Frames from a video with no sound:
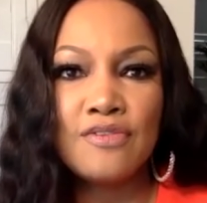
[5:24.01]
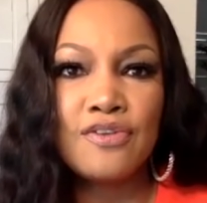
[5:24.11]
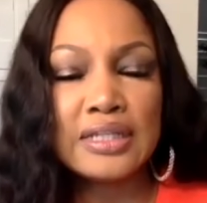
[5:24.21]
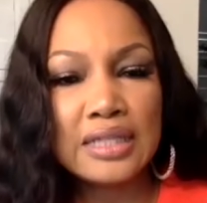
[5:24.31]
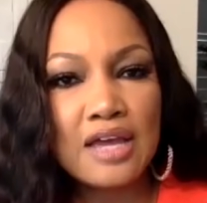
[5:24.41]

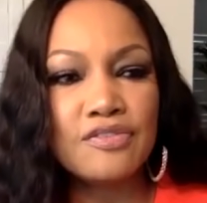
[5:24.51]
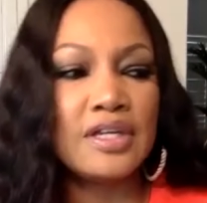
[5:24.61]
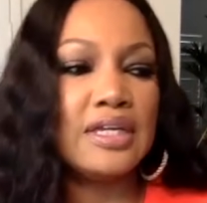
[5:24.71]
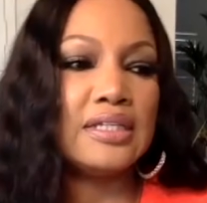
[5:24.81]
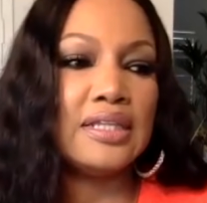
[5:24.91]
fun
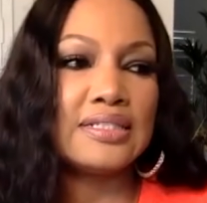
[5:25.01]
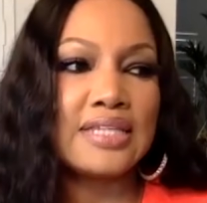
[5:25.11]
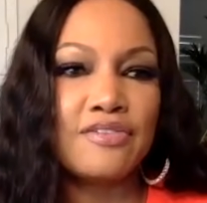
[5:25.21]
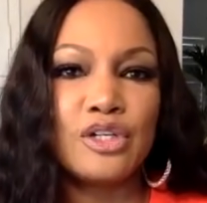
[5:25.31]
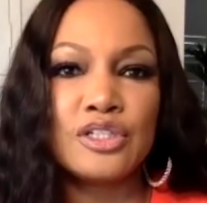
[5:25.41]
loving,
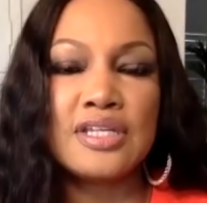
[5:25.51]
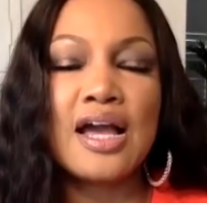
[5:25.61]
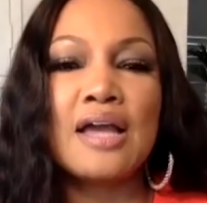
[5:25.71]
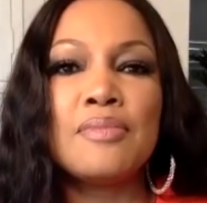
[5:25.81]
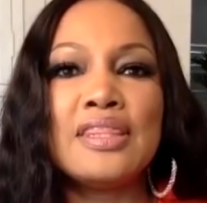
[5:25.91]
let's have a good time.